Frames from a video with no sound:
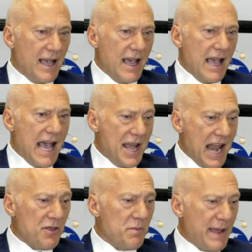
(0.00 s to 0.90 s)

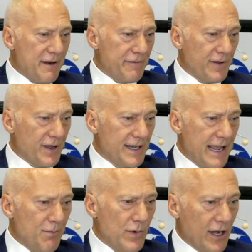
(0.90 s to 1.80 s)
Another benefit,
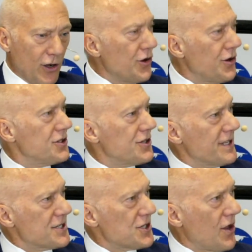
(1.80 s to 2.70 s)
and we alluded to
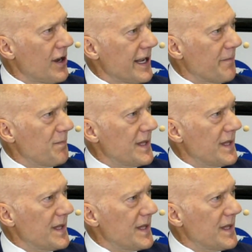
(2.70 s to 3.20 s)
this earlier,